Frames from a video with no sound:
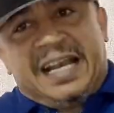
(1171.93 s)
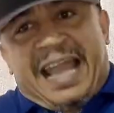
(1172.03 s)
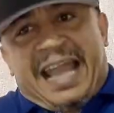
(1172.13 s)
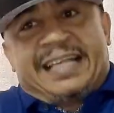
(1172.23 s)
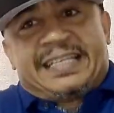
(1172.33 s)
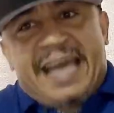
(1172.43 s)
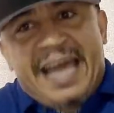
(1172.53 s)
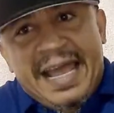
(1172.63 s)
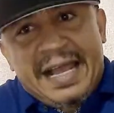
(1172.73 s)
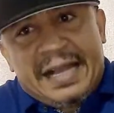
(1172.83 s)
Like
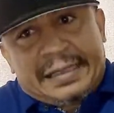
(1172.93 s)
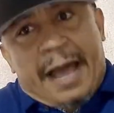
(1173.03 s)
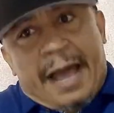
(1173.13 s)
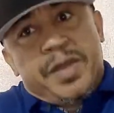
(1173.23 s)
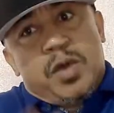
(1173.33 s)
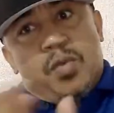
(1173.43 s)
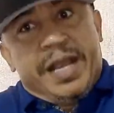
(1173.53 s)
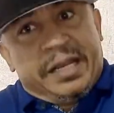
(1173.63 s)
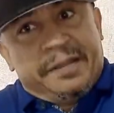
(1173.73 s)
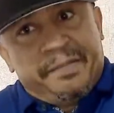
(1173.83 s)
say, Nami
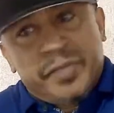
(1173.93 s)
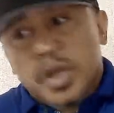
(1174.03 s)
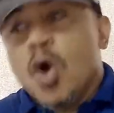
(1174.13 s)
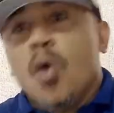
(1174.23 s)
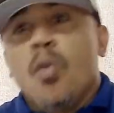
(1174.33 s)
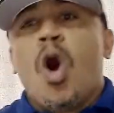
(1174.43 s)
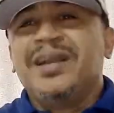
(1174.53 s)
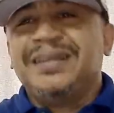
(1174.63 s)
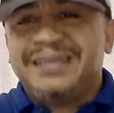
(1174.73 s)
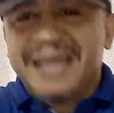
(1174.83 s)
win.
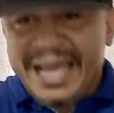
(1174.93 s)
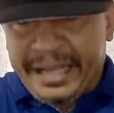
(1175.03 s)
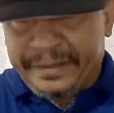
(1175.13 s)
One day,